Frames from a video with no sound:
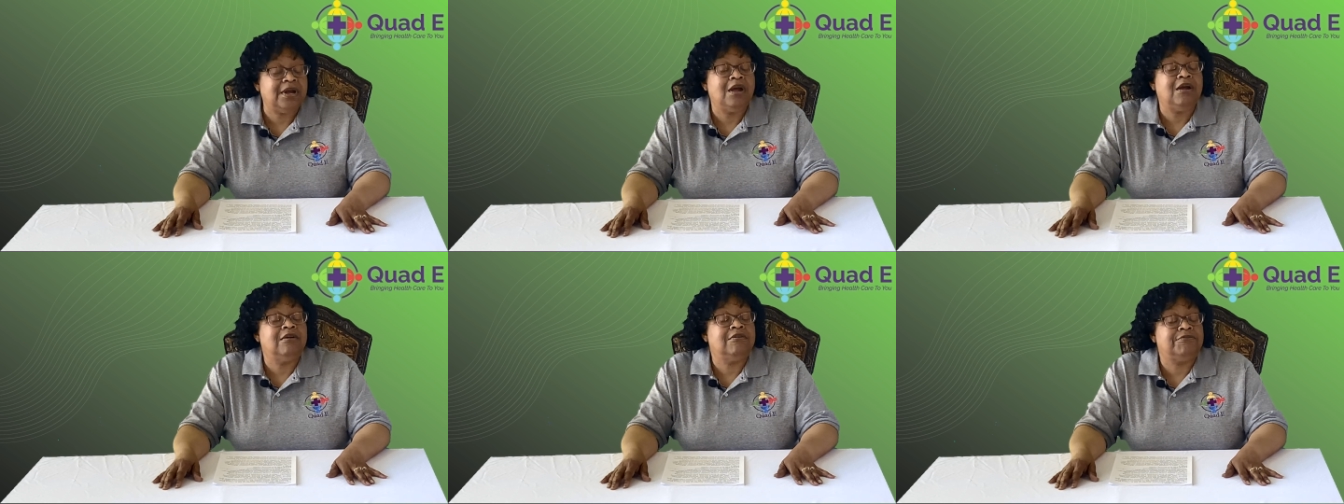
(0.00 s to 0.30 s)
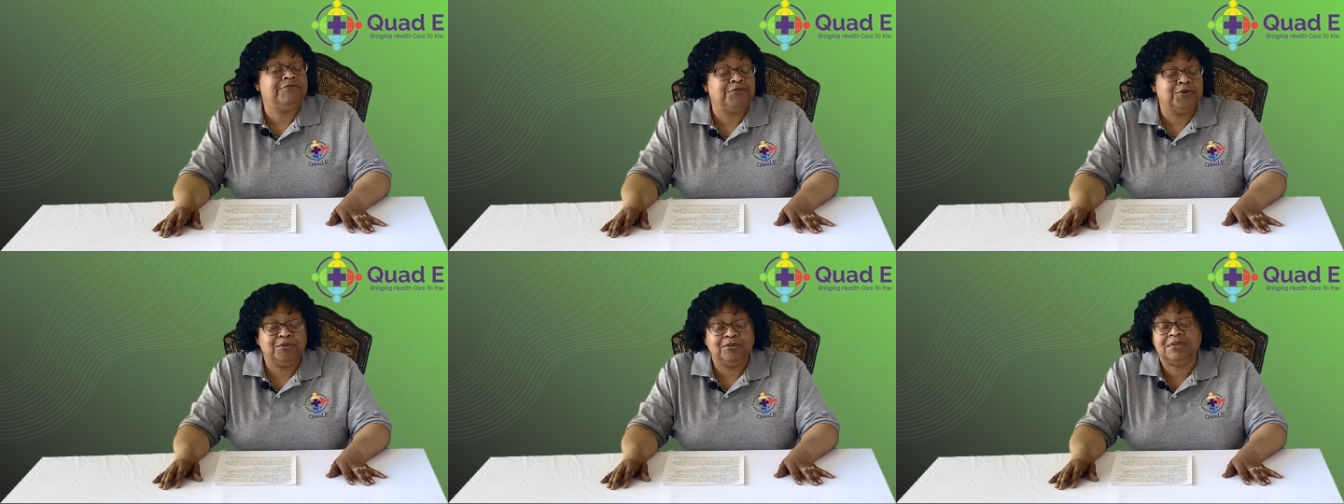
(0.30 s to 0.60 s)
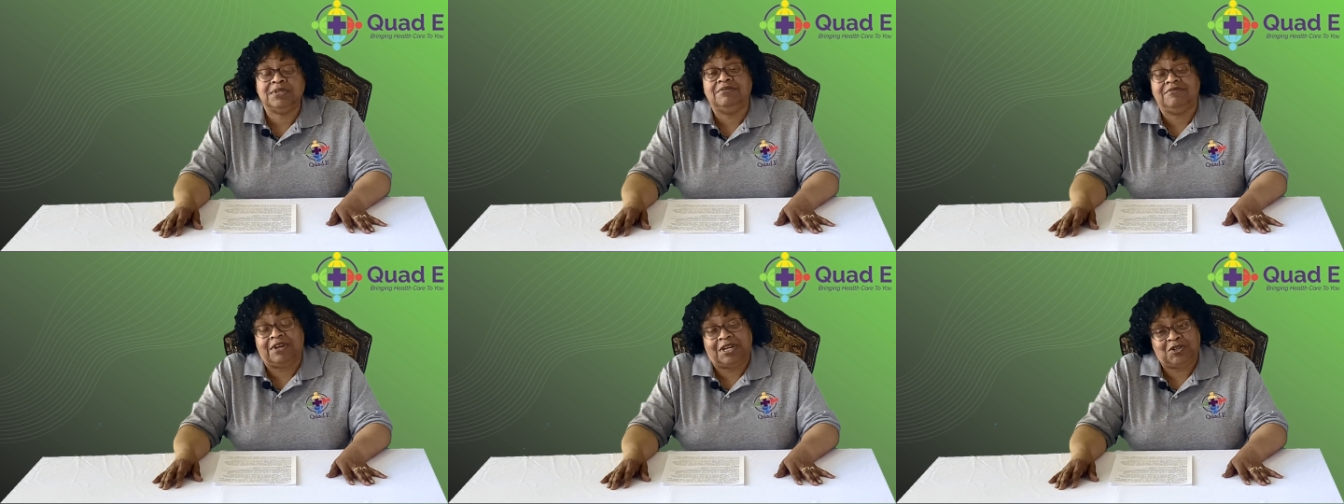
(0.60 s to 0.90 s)
Fruits
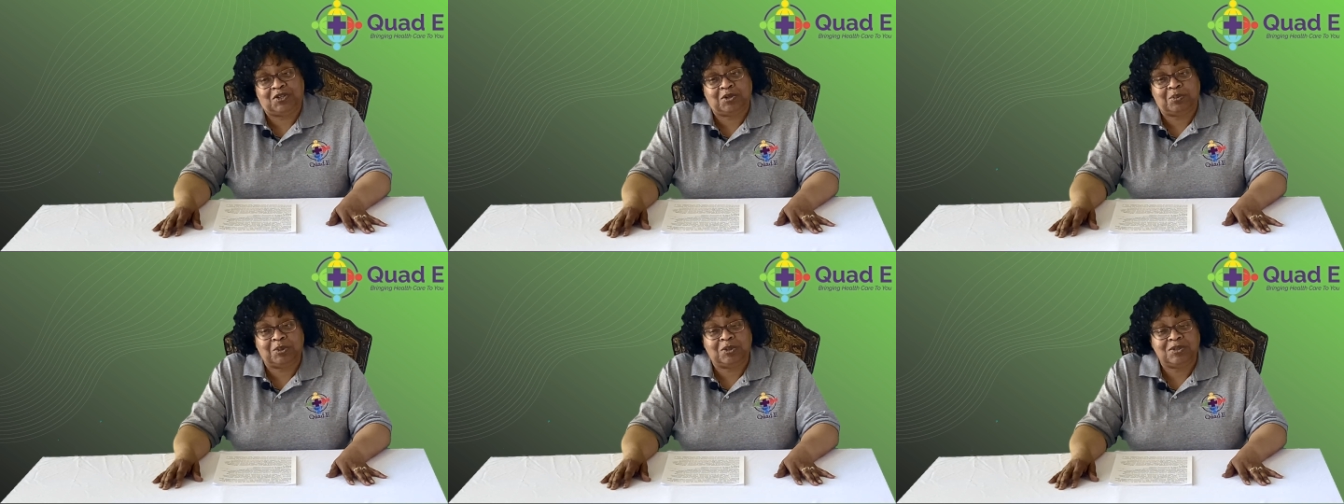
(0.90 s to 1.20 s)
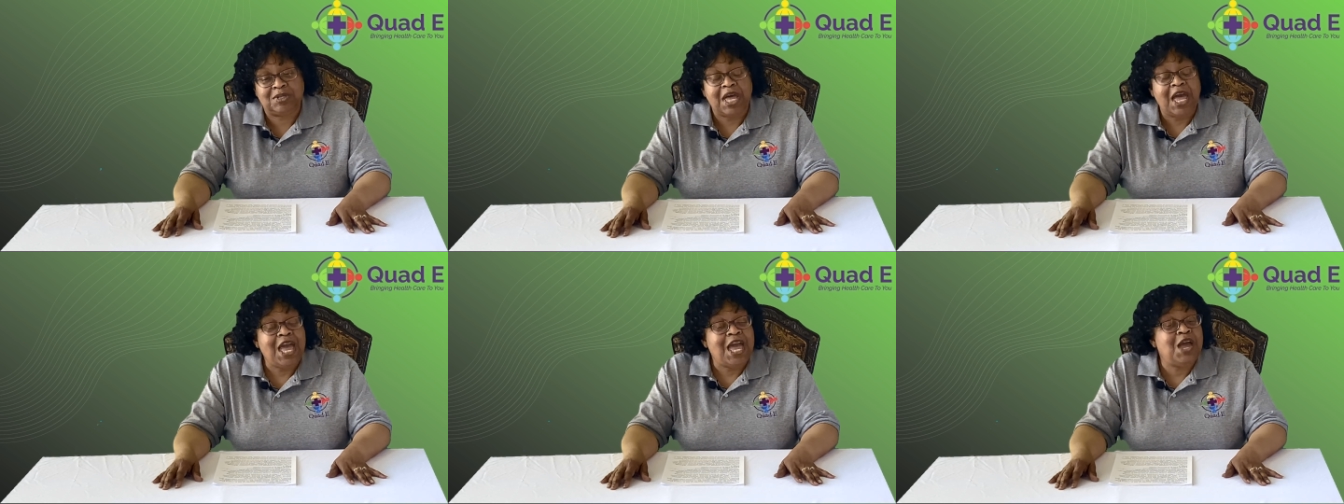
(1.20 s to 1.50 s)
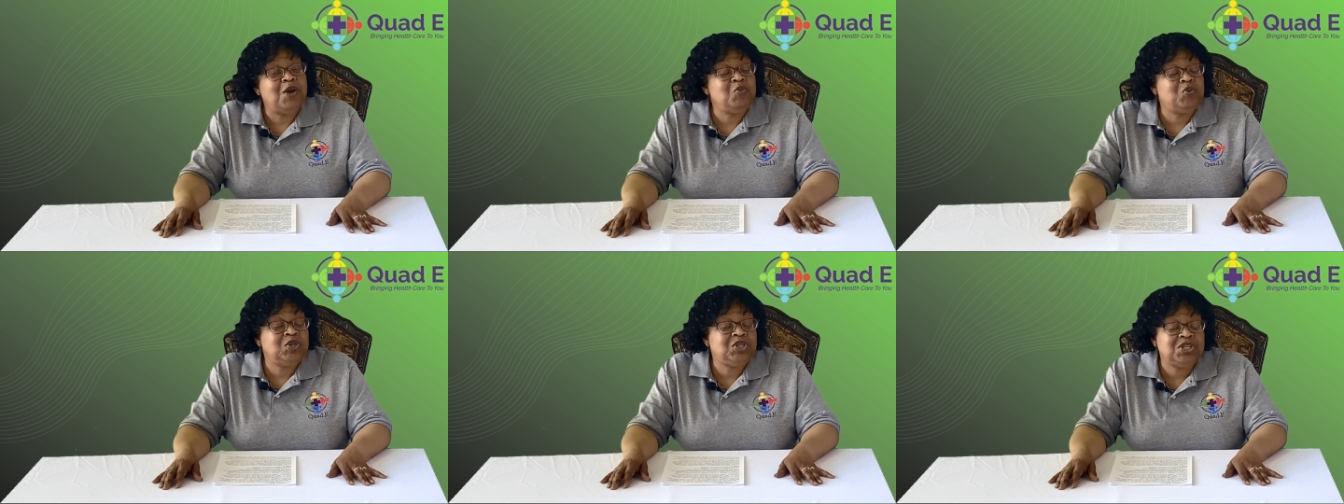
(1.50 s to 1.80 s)
and vegetables. And
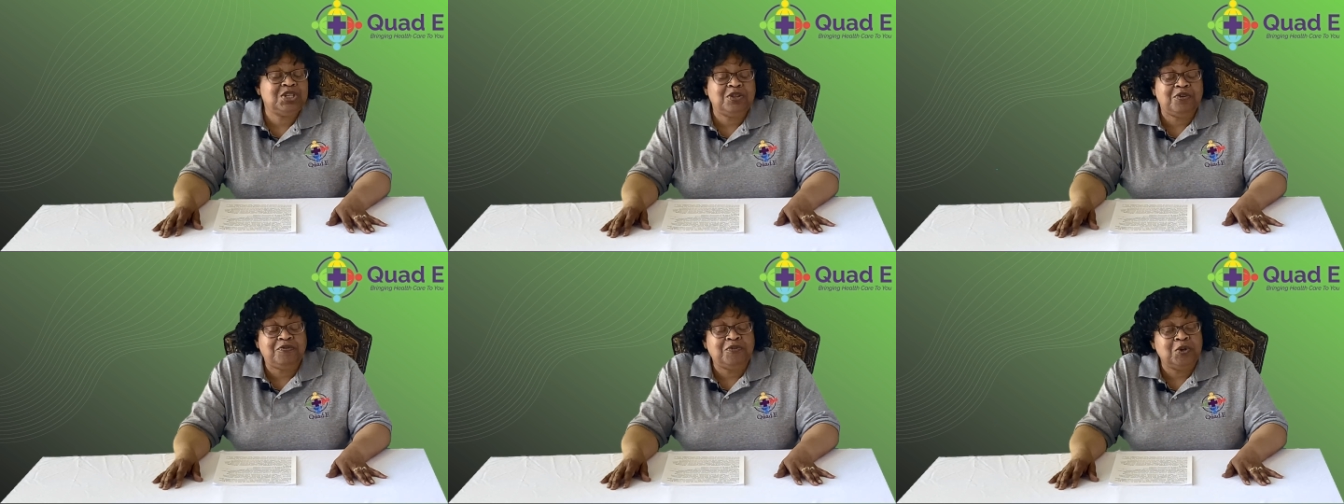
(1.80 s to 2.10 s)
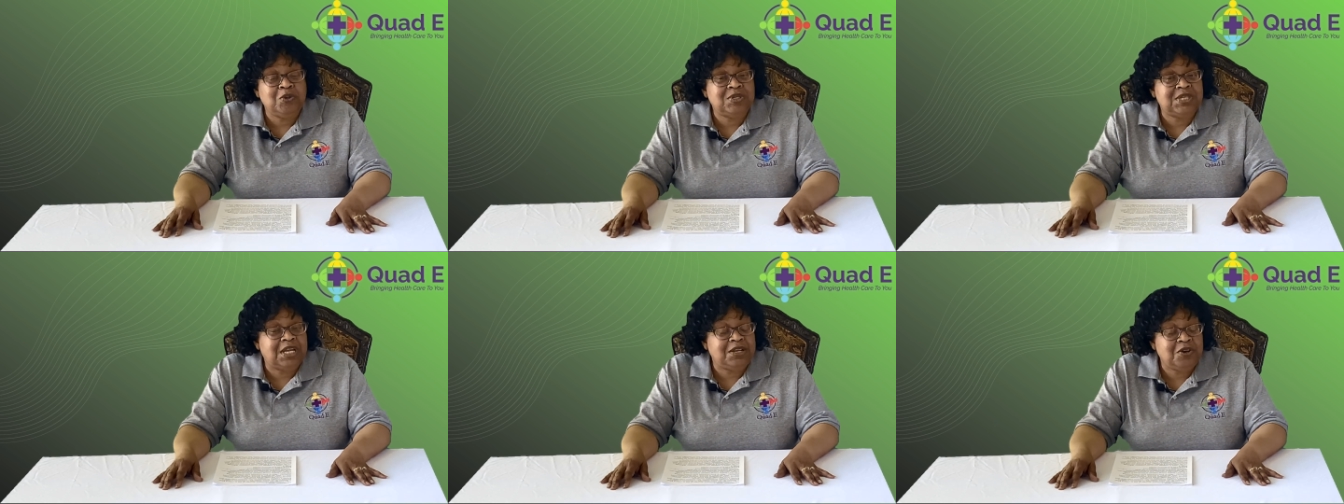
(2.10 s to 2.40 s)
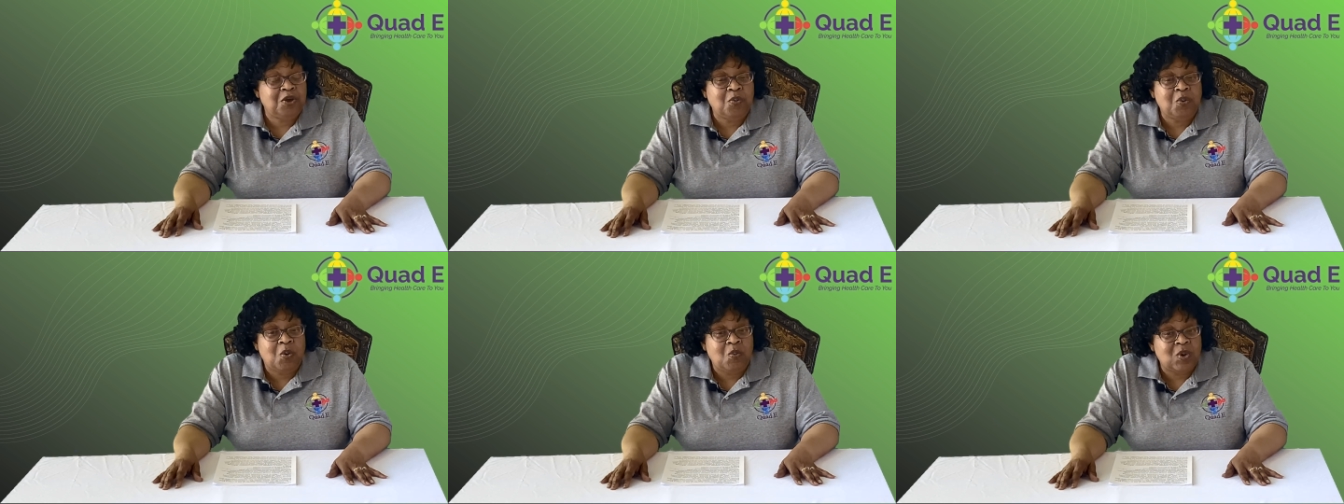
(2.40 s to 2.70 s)
which are the foods that no
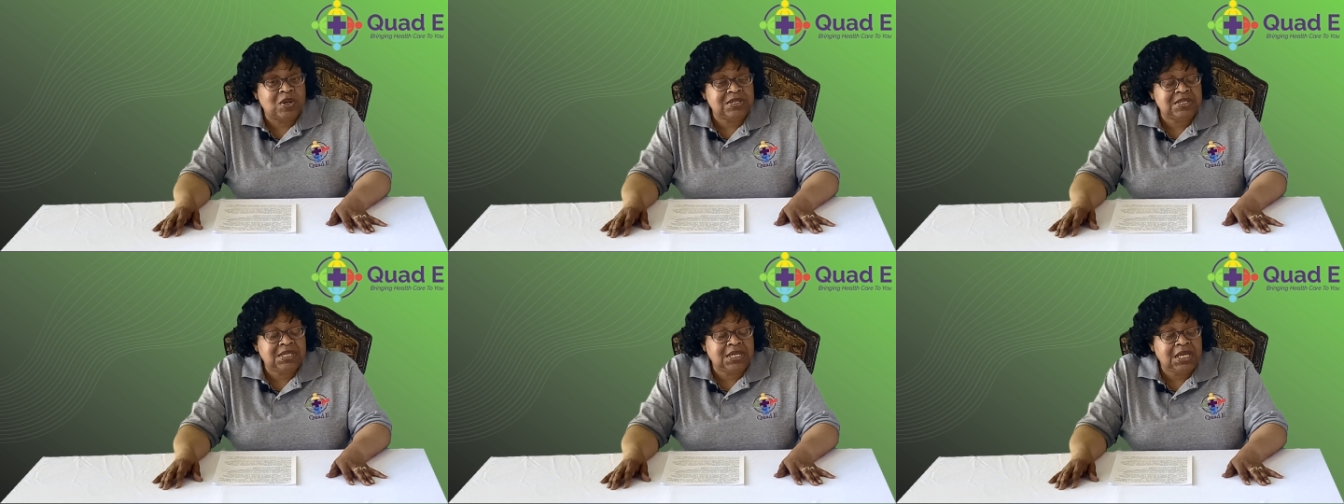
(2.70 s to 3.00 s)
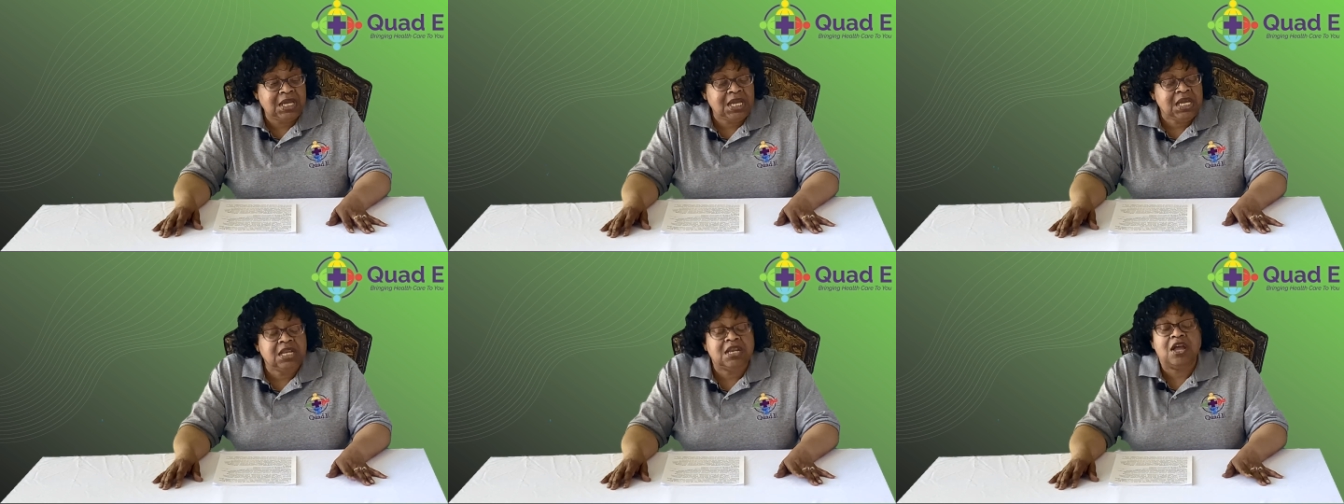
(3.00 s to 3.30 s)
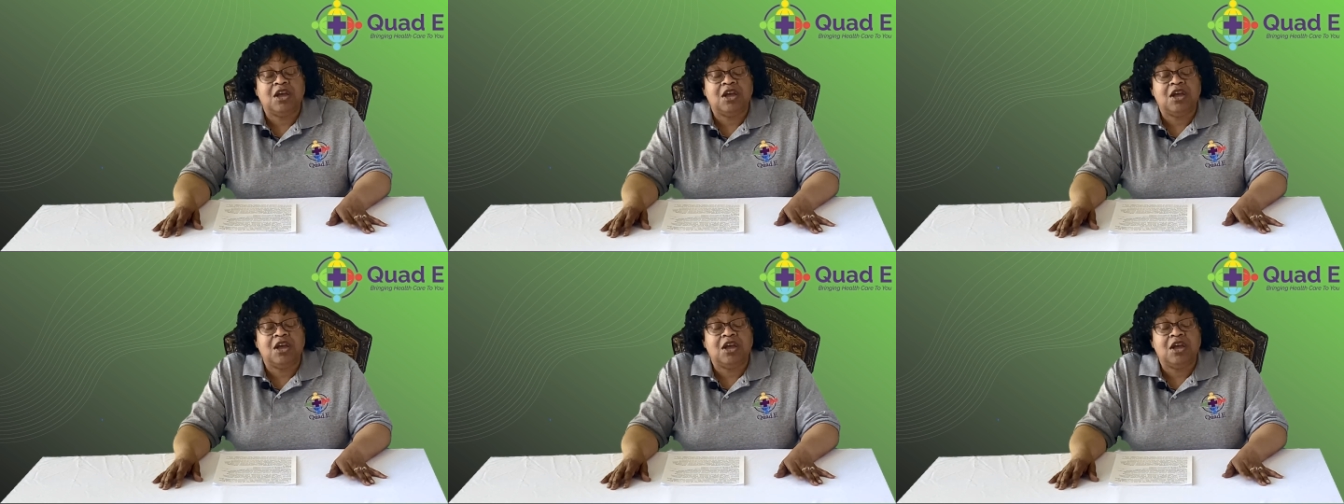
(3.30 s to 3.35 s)
one wants to eat?